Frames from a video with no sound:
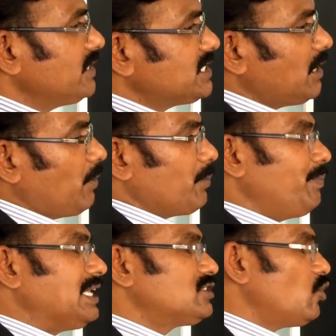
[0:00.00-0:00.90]
this is about,
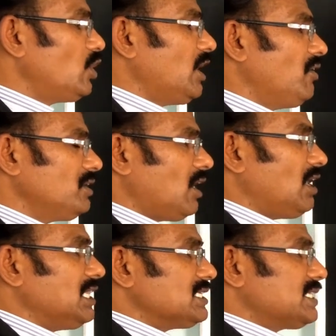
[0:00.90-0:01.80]
please note down
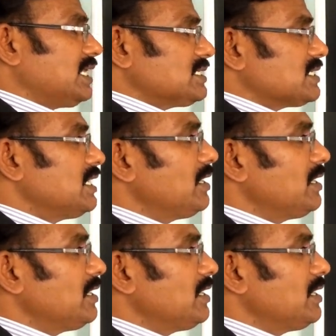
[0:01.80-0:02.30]
all these things,